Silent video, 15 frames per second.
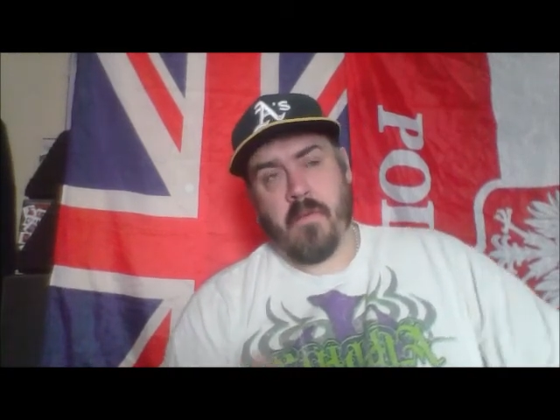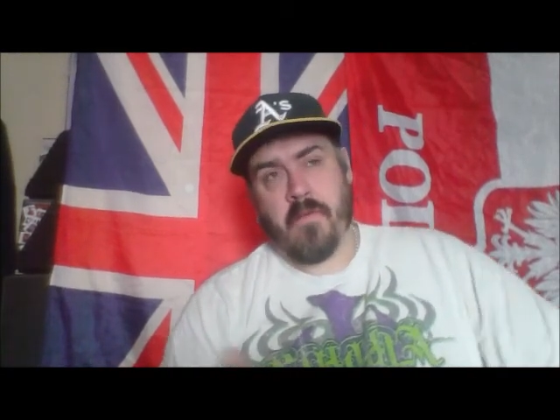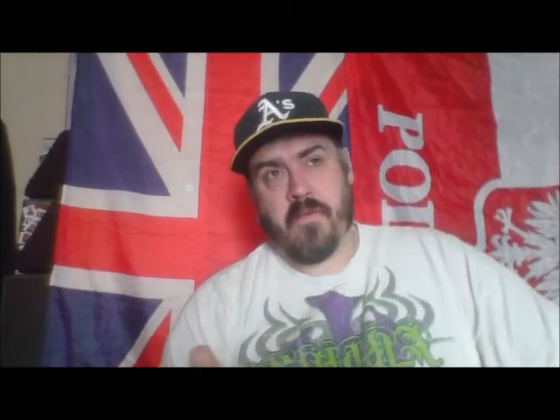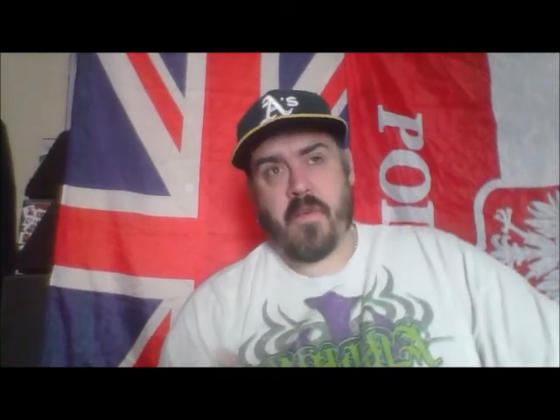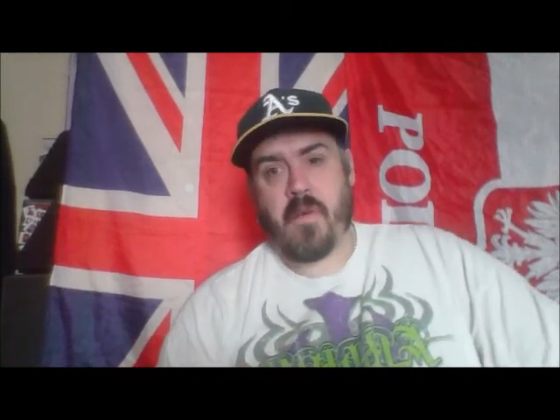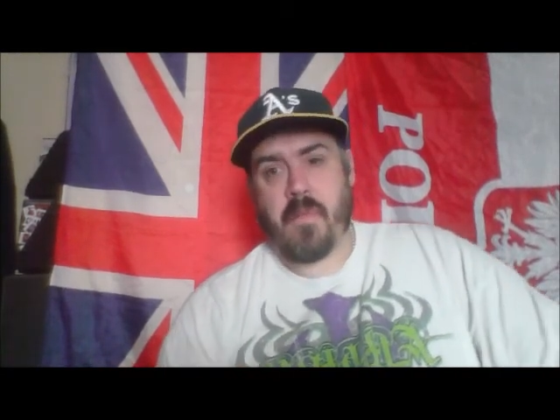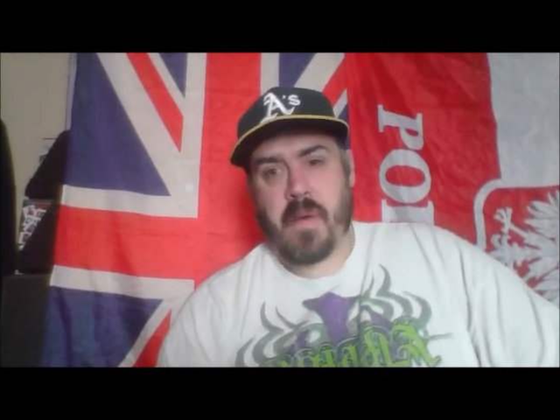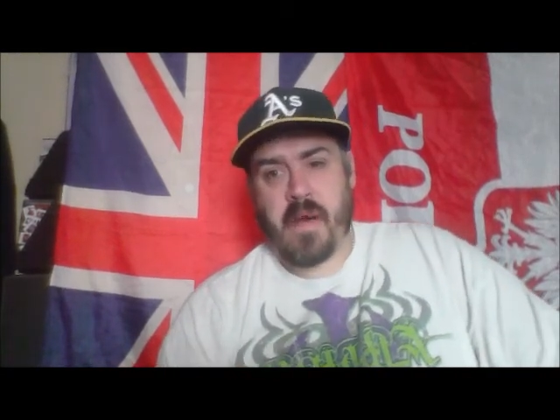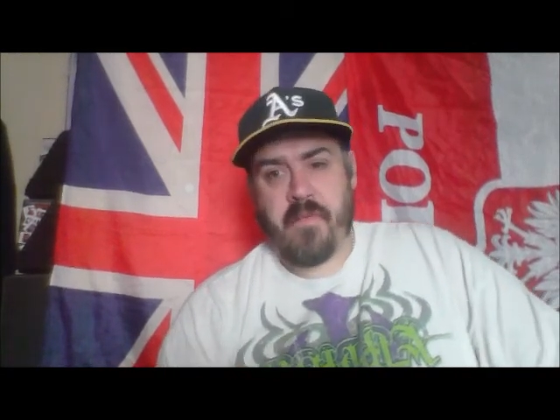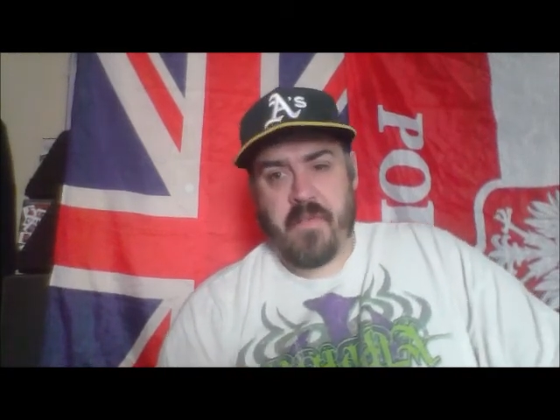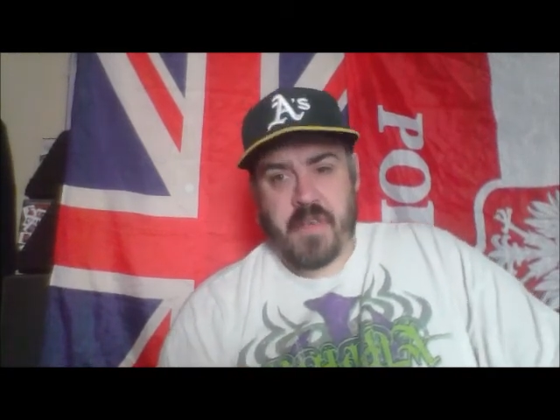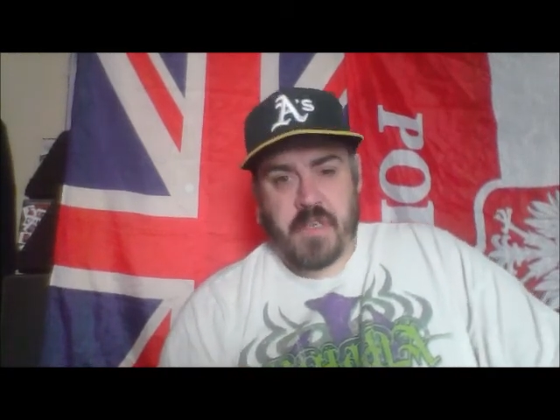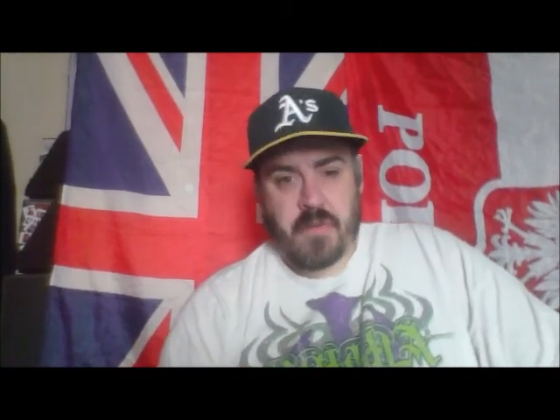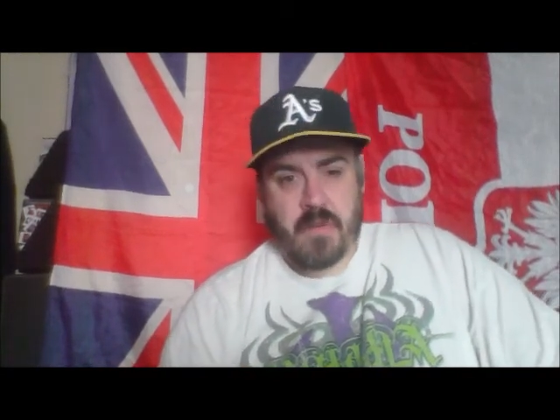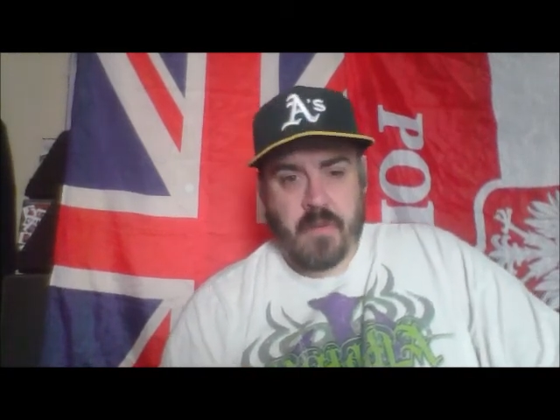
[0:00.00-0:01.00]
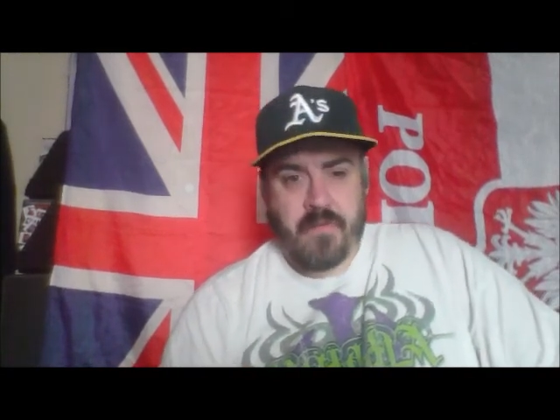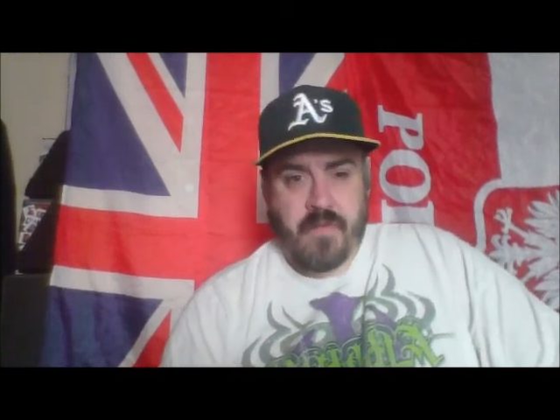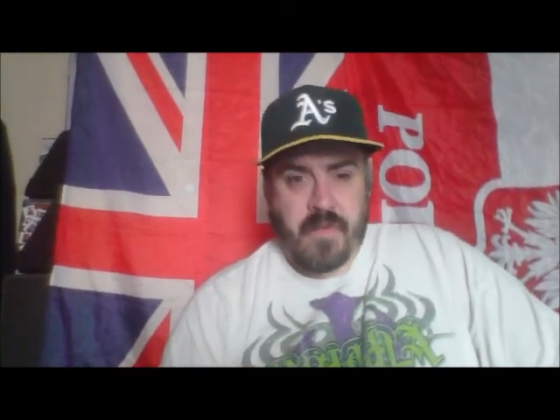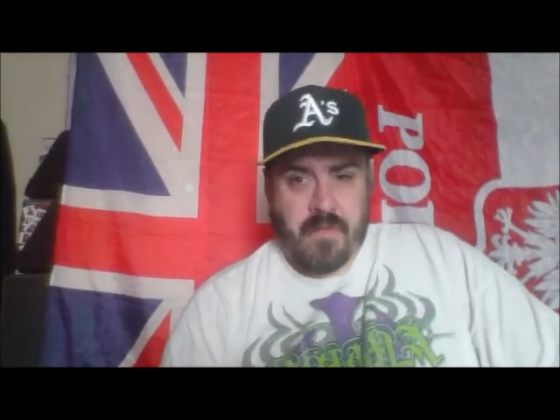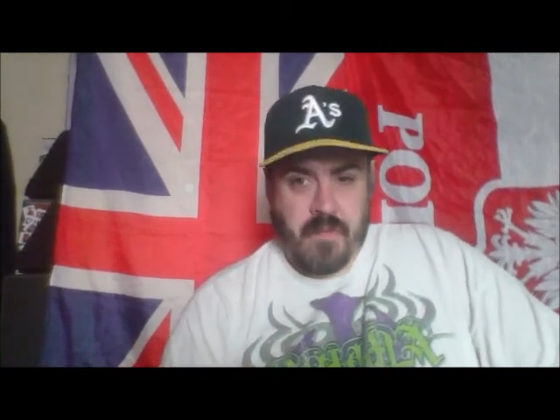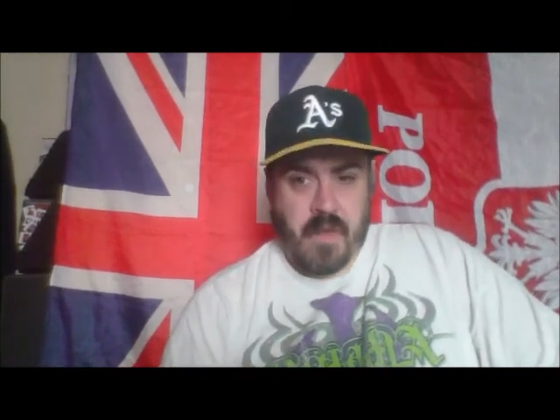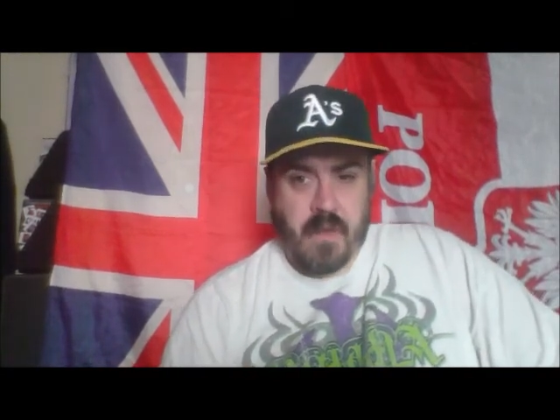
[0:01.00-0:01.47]
for a better visual of
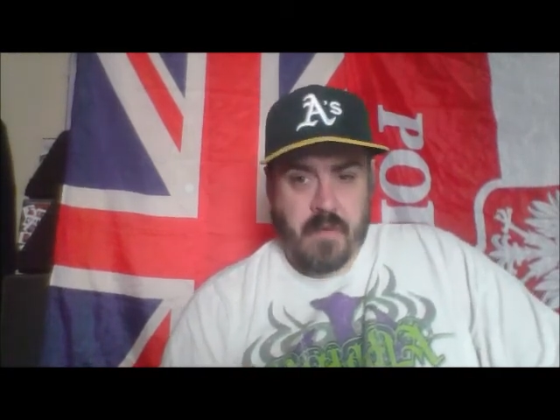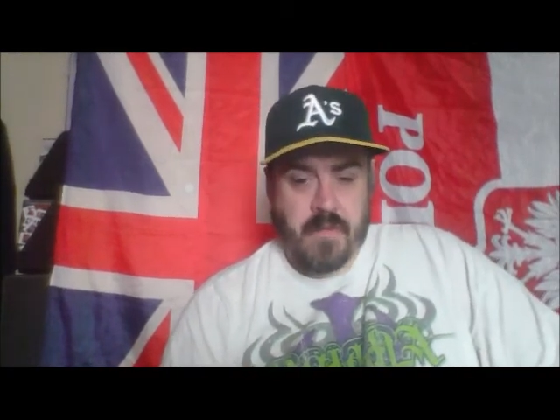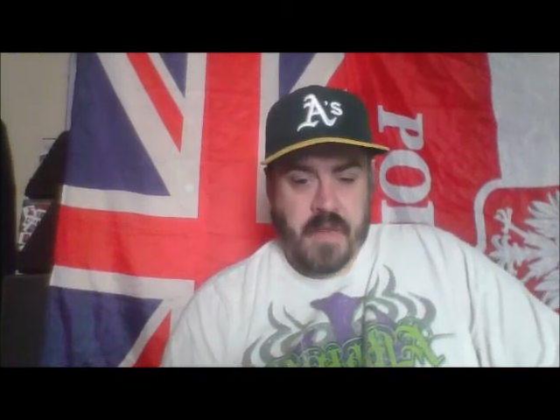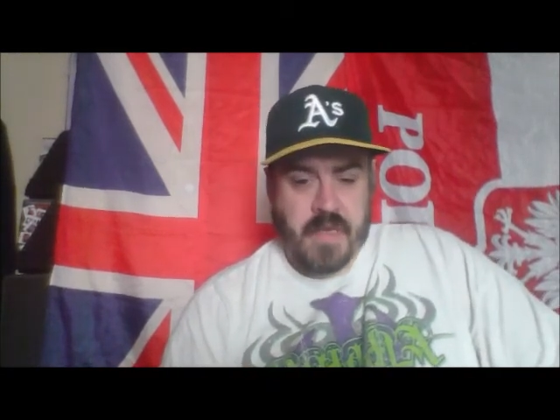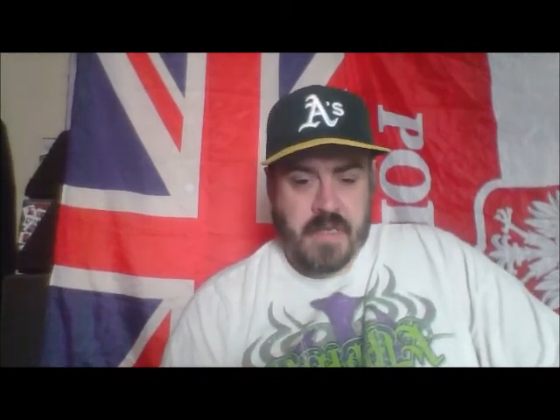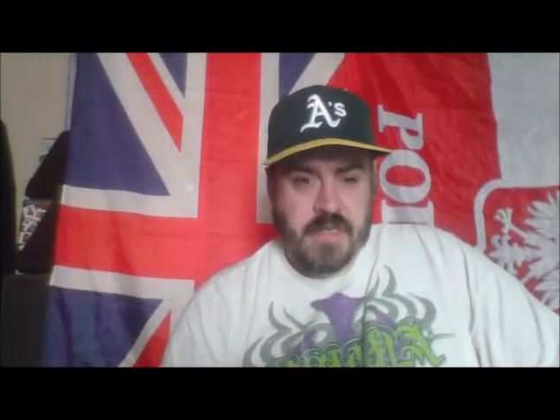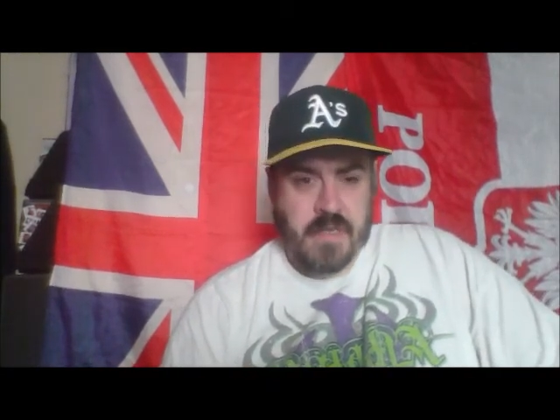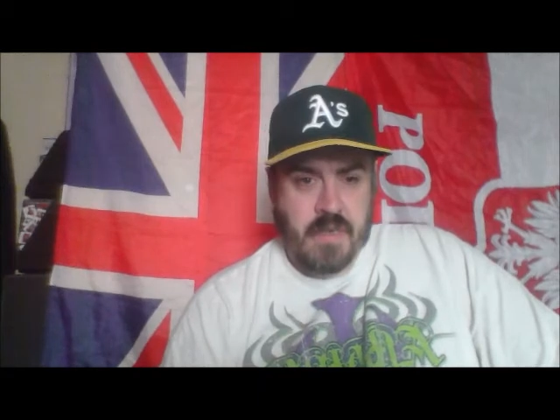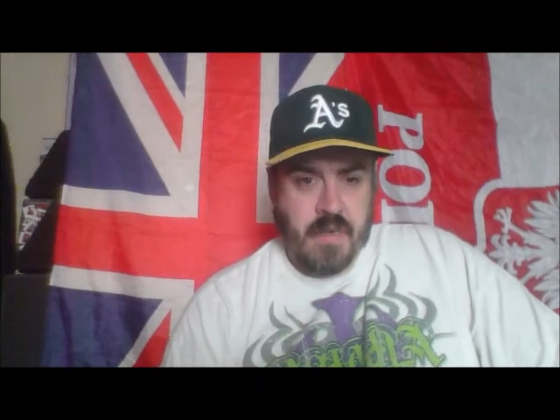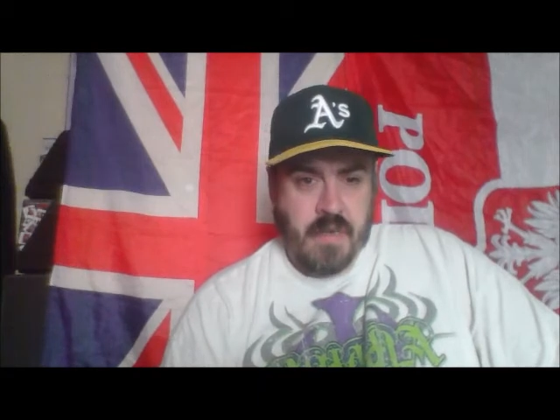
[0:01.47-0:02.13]
this,